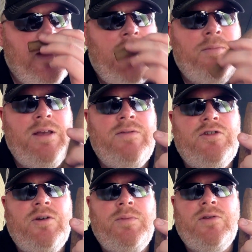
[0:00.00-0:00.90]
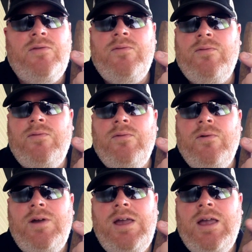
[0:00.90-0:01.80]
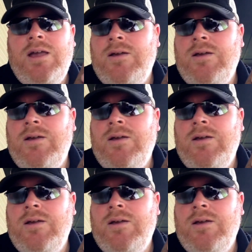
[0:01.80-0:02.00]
I believe the shipping's free.